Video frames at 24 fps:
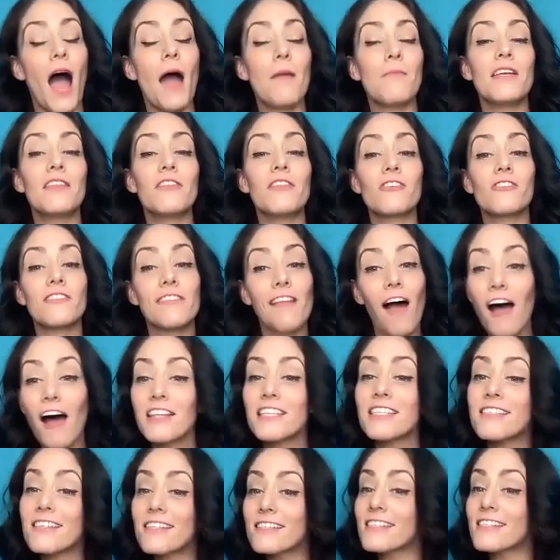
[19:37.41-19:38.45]
I mean there's
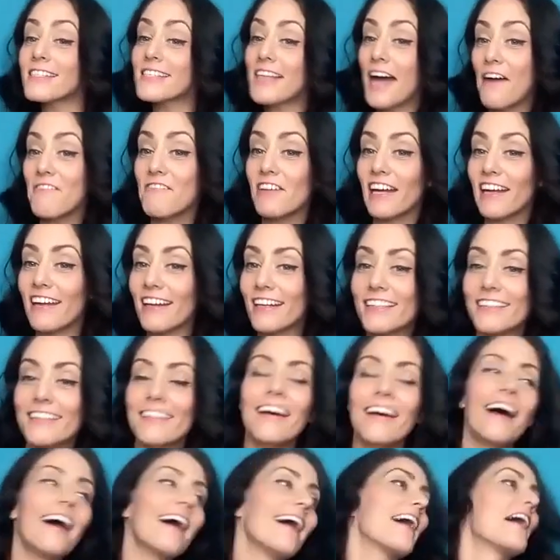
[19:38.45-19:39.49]
lots in seven
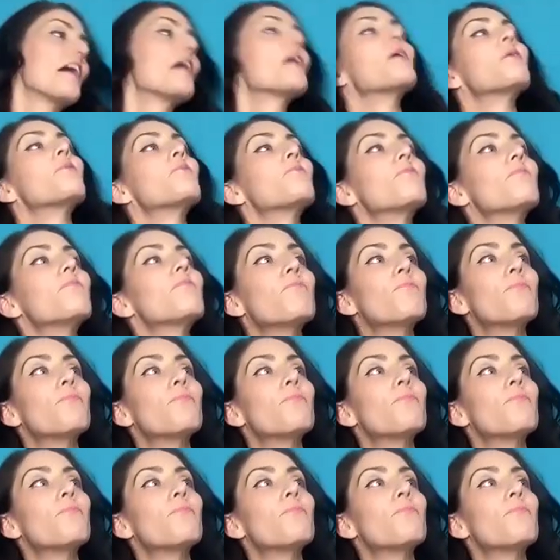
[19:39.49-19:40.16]
um